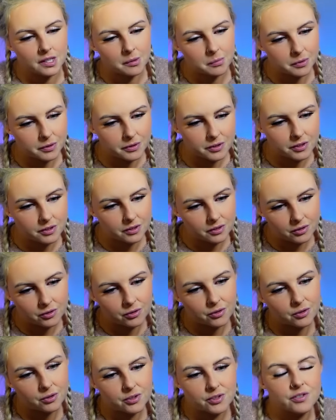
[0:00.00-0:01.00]
able to
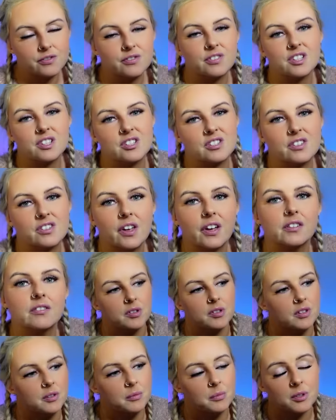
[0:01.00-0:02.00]
cross the finish line.
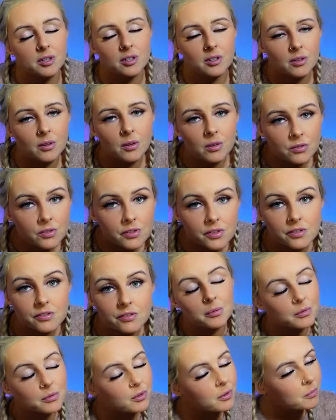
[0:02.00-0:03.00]
But they were close, they
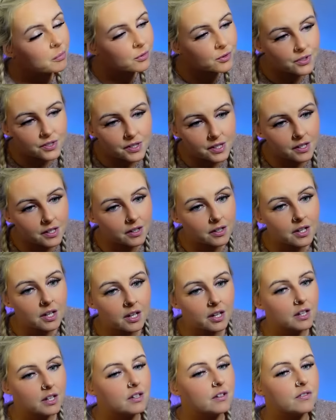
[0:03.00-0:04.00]
were almost there,
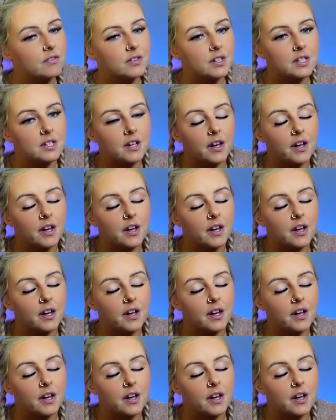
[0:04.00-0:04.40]
and if they'd